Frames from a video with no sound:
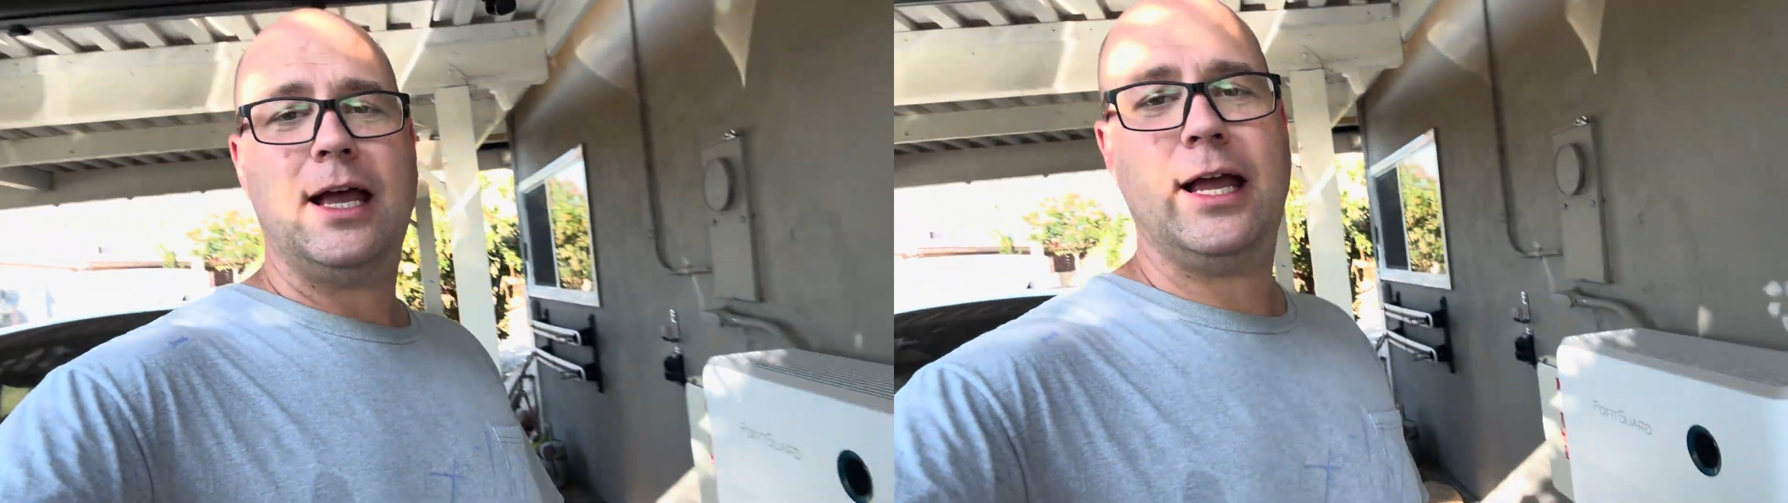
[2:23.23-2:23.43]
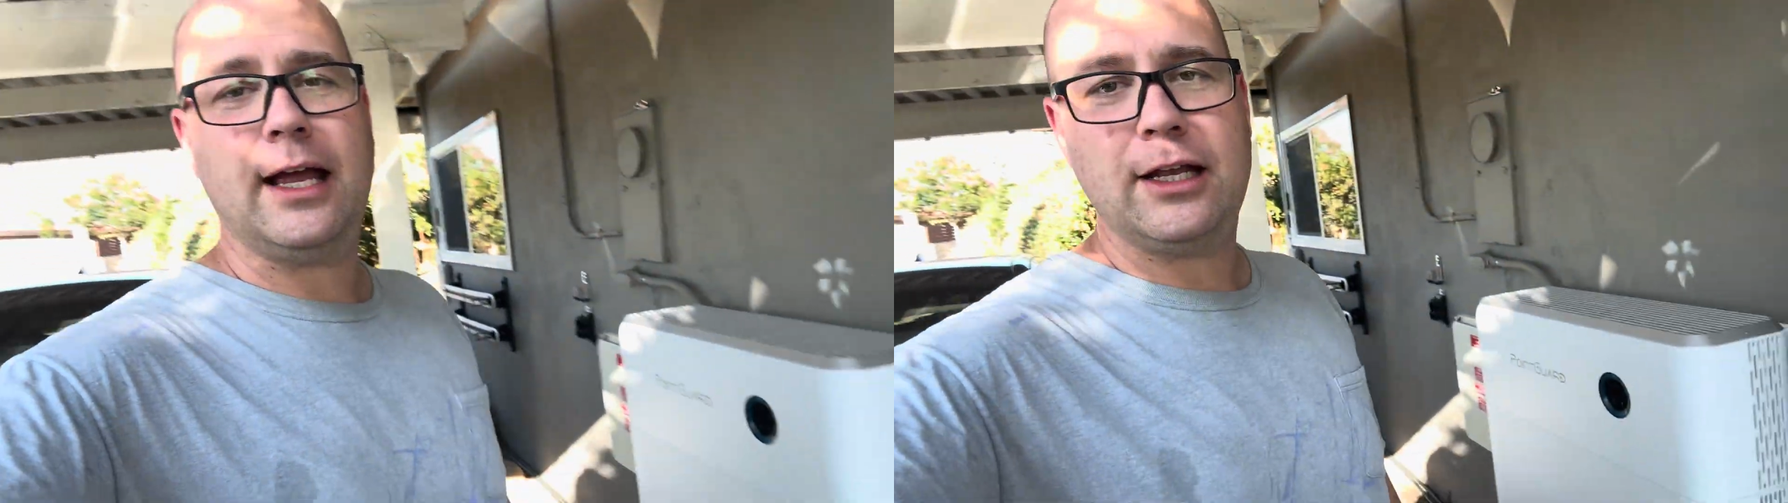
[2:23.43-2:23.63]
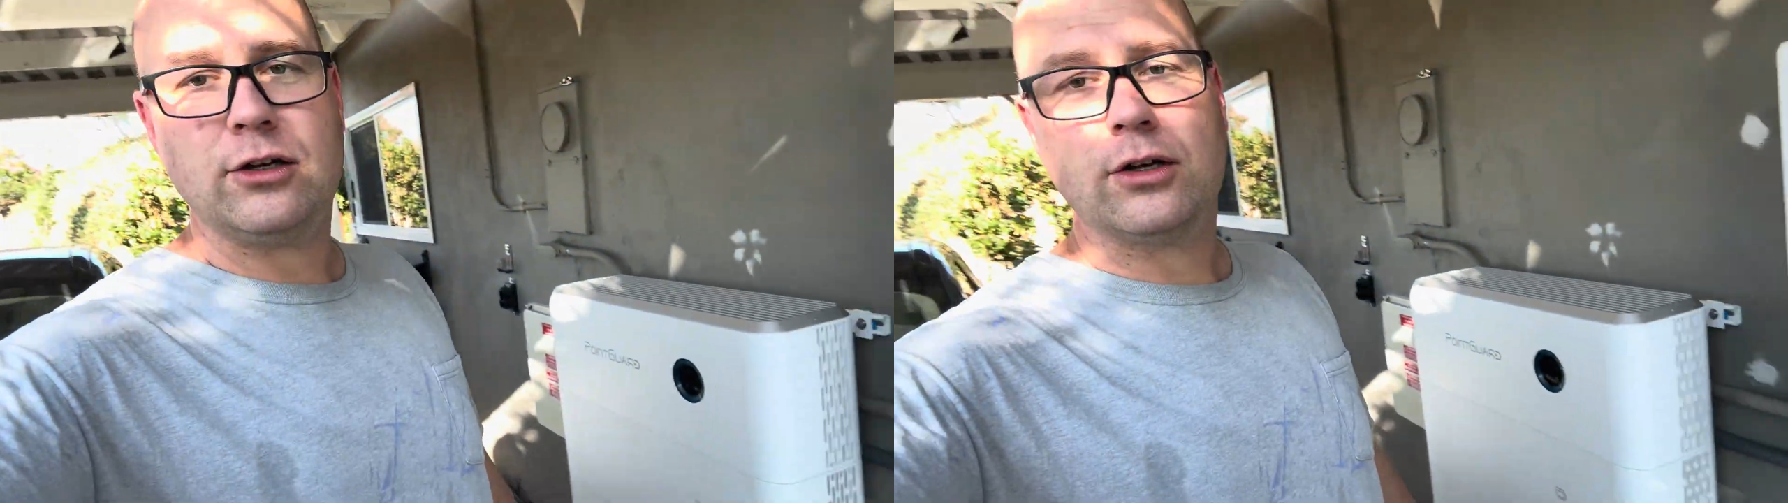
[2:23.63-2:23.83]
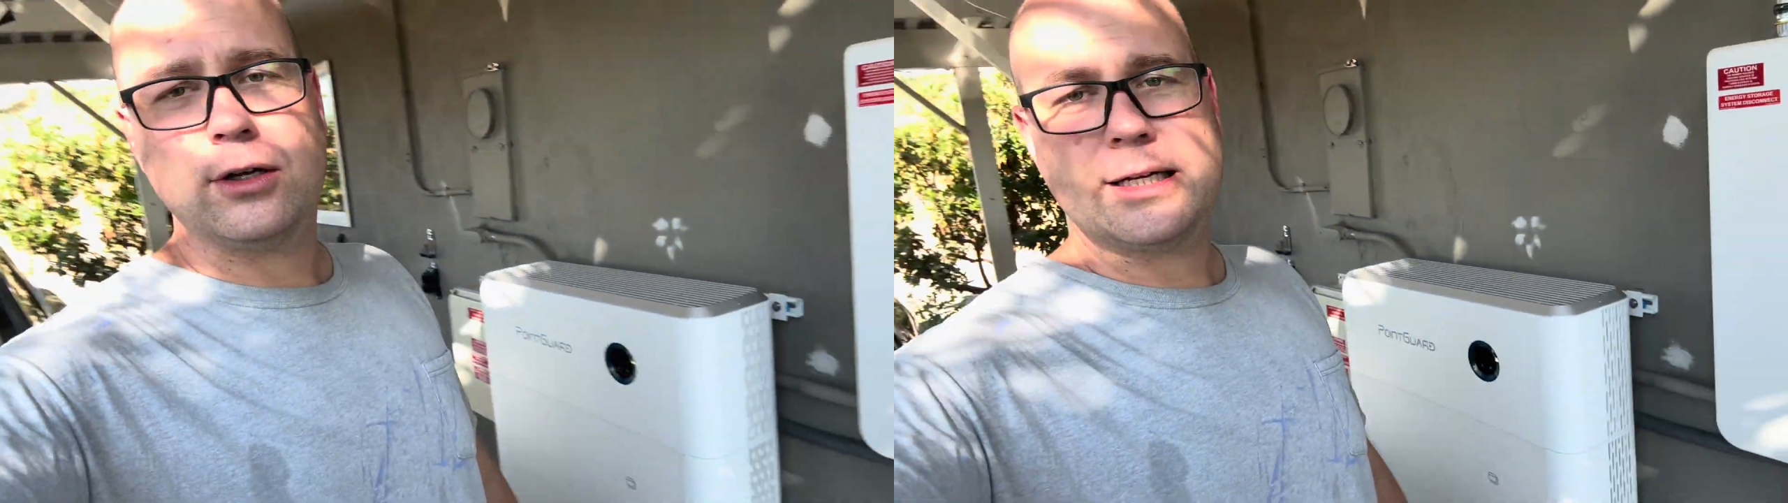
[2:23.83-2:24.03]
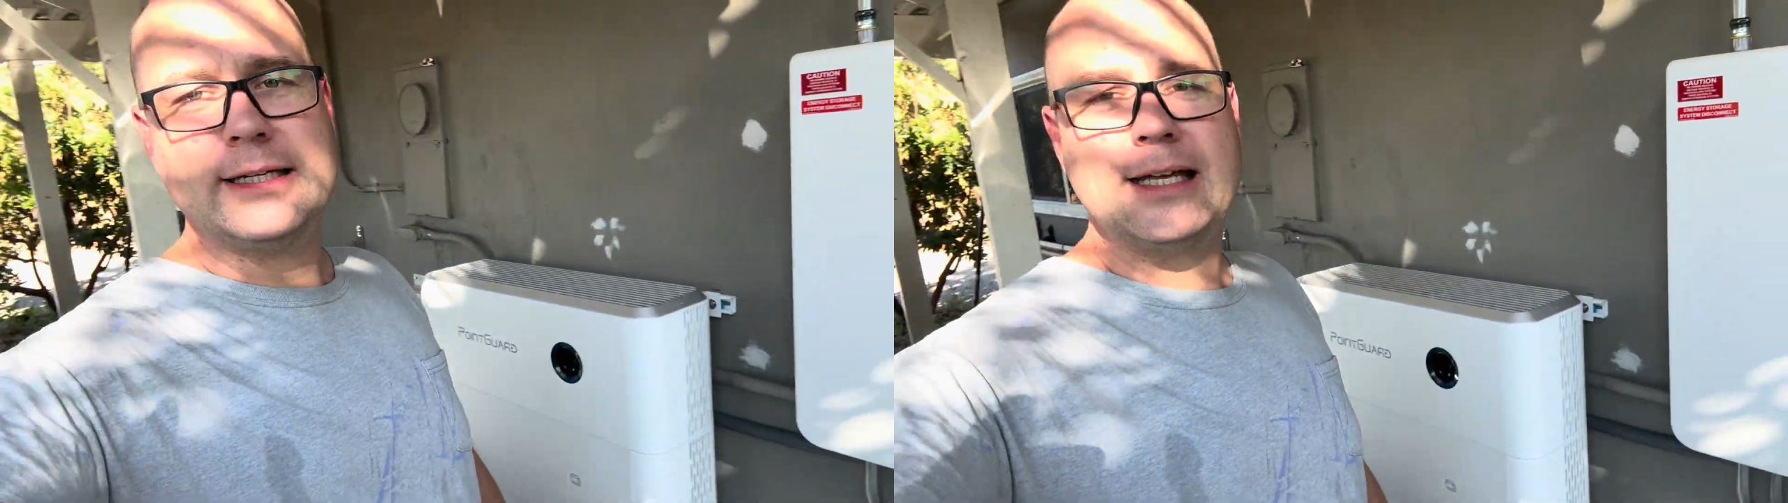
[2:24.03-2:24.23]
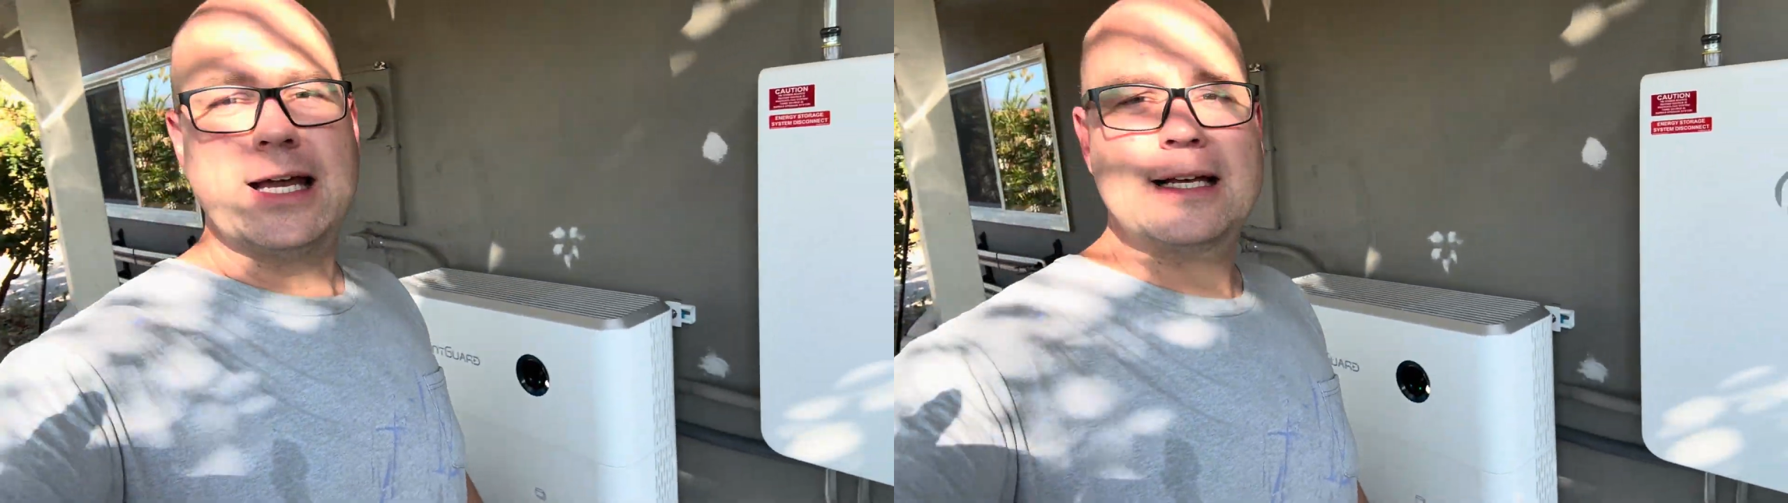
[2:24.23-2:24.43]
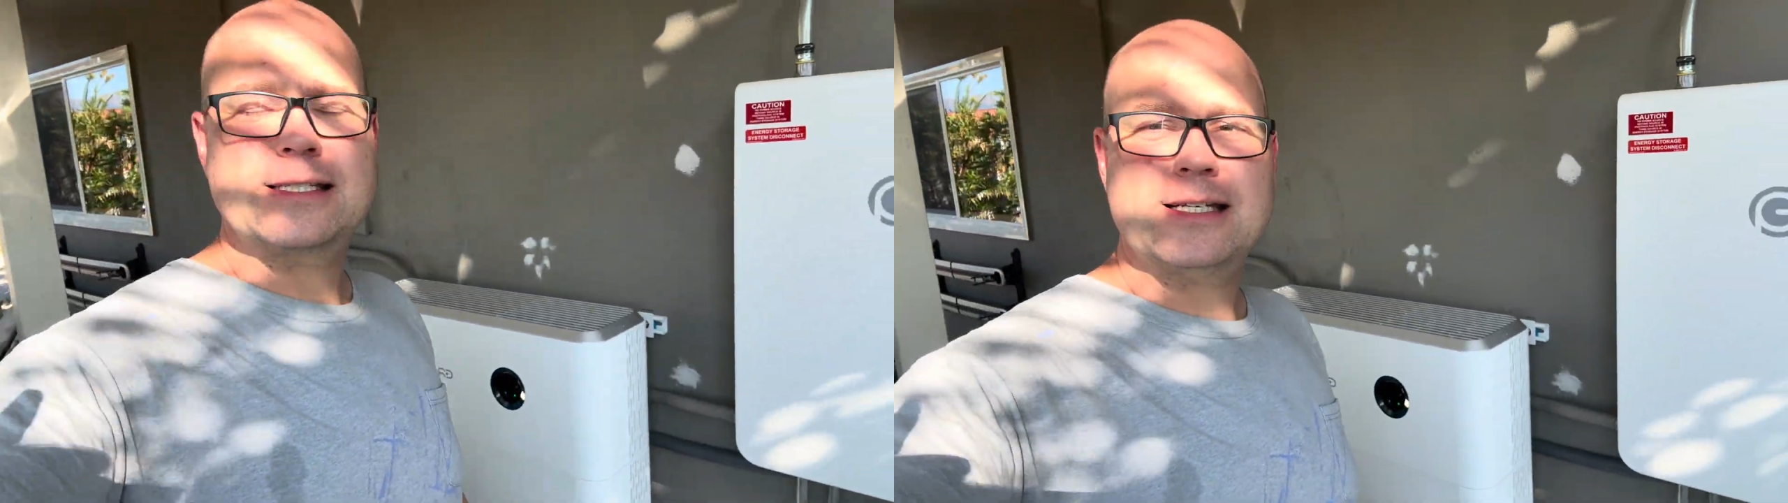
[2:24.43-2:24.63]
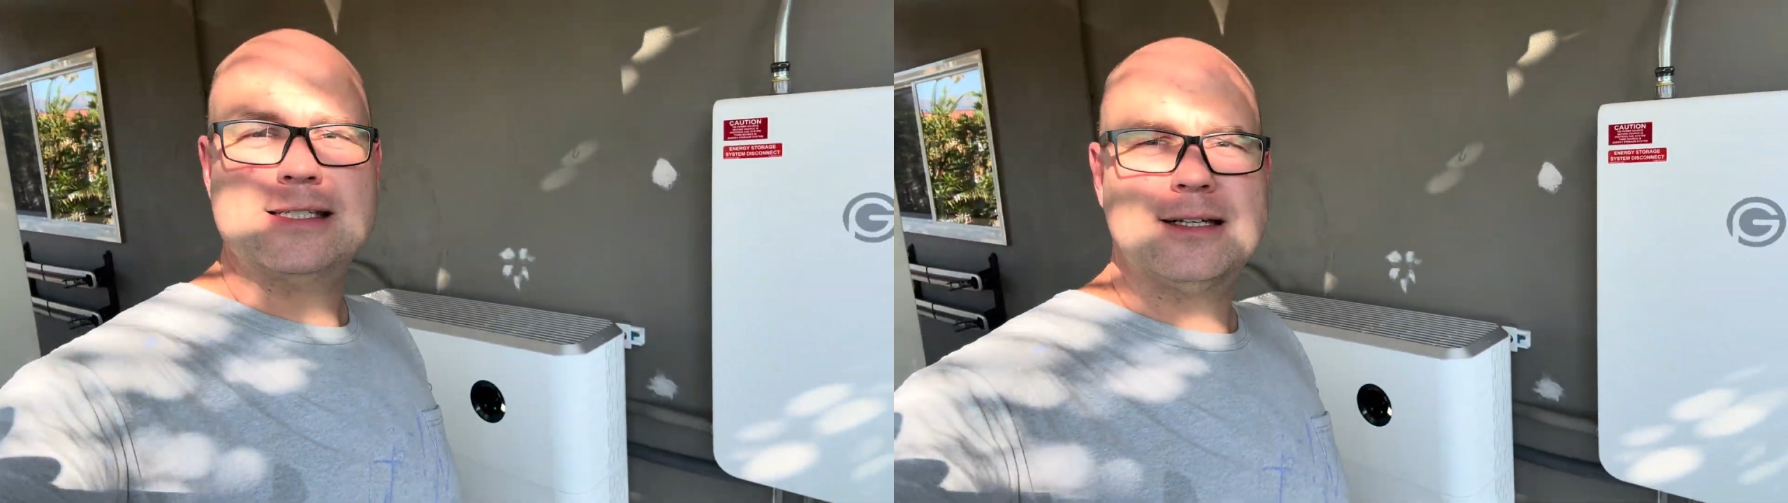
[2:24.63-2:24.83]
and you're looking to get a
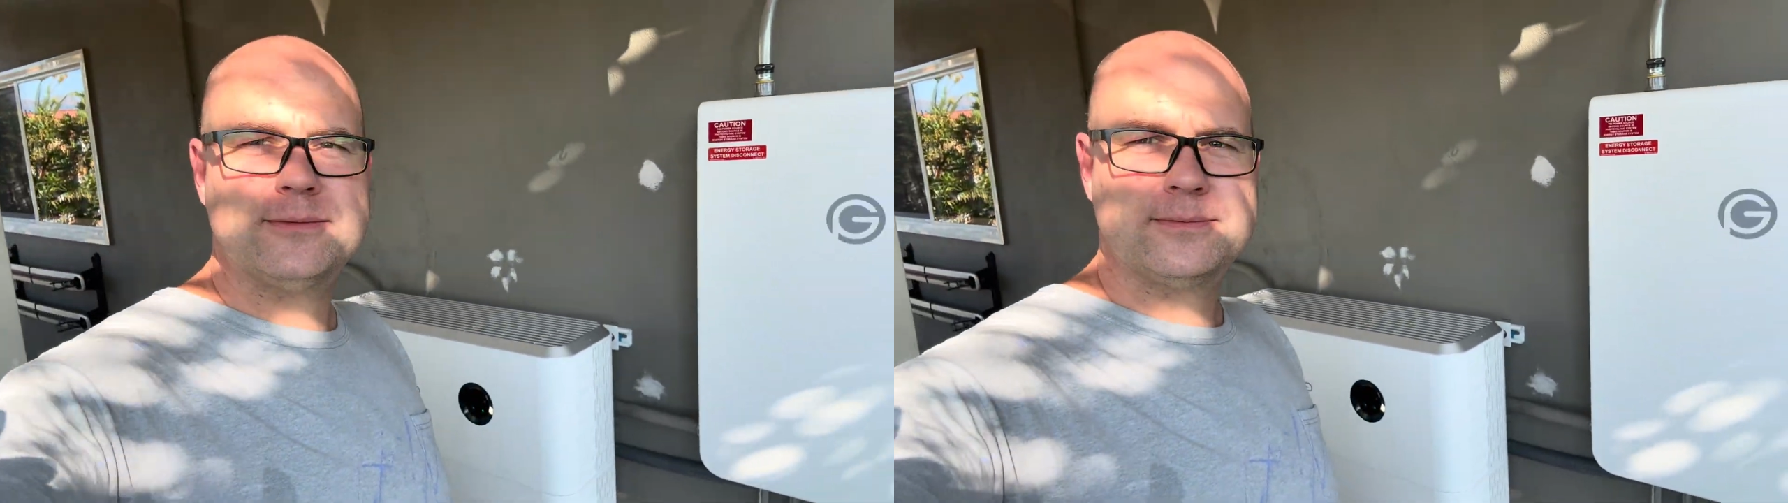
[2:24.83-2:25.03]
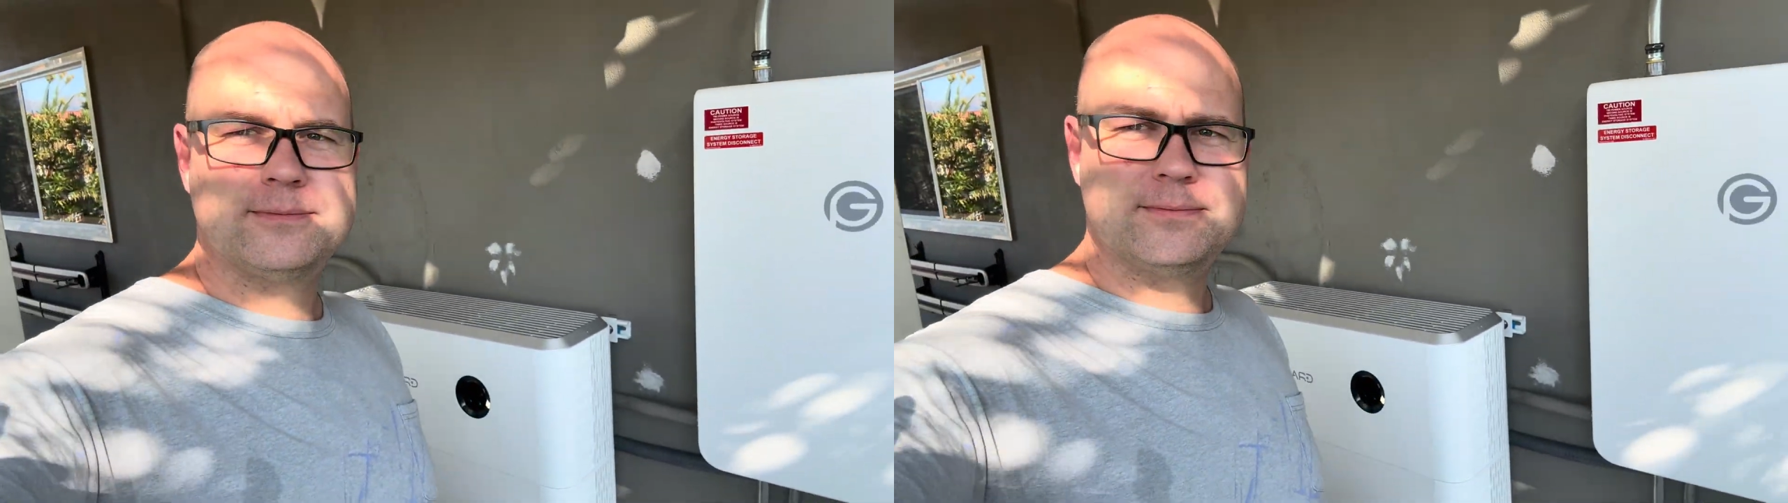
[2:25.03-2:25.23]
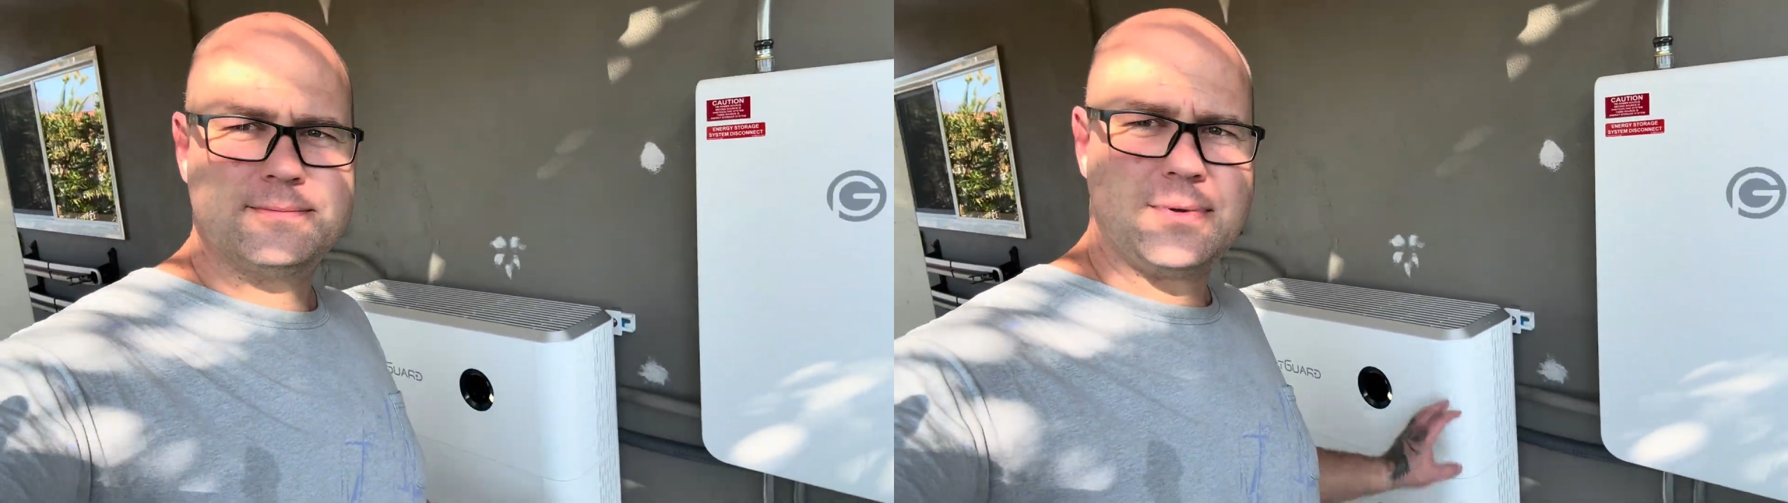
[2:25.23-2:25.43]
system